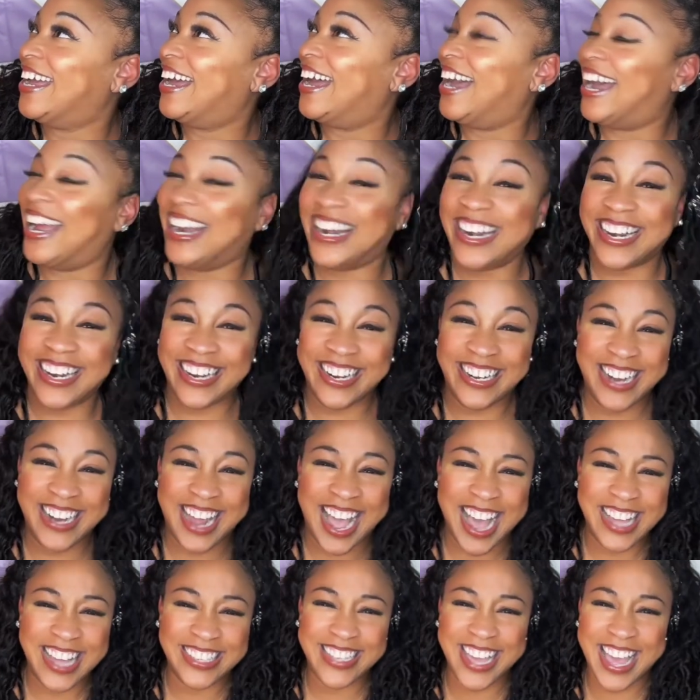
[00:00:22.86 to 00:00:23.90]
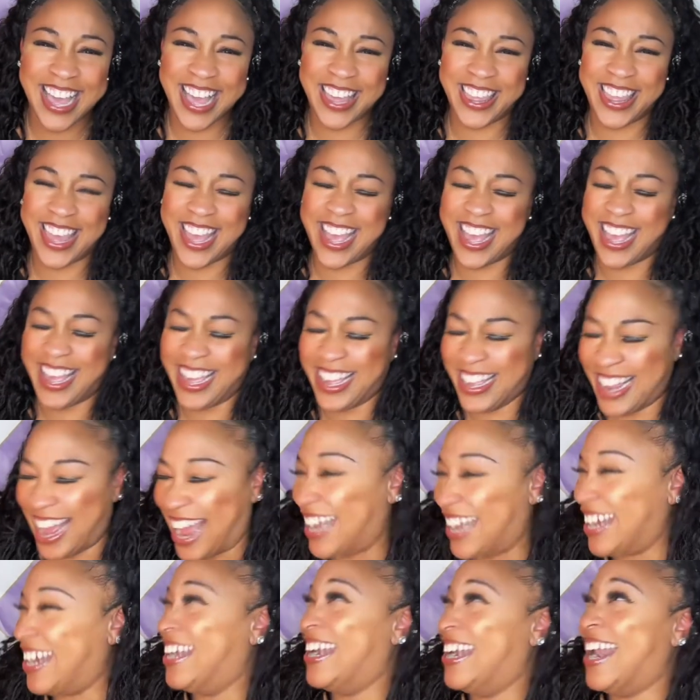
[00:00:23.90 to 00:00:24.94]
I did not say that. I
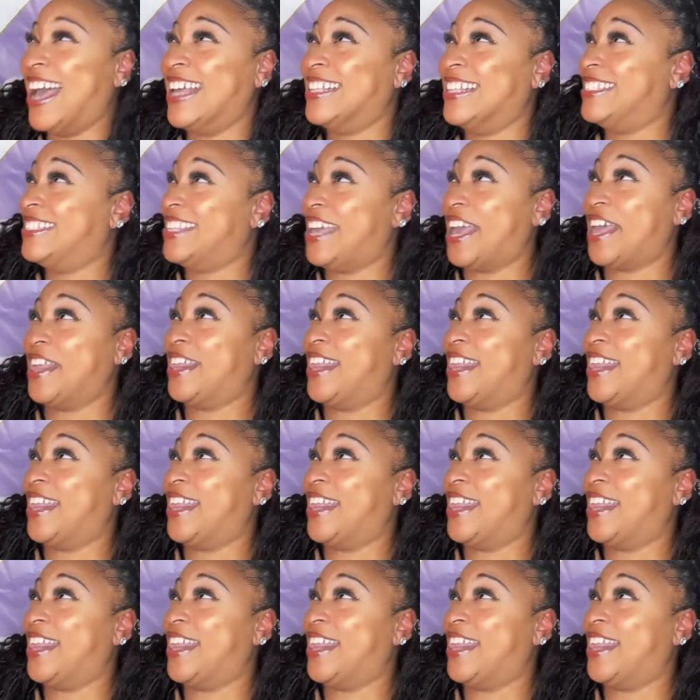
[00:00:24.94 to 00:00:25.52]
did not say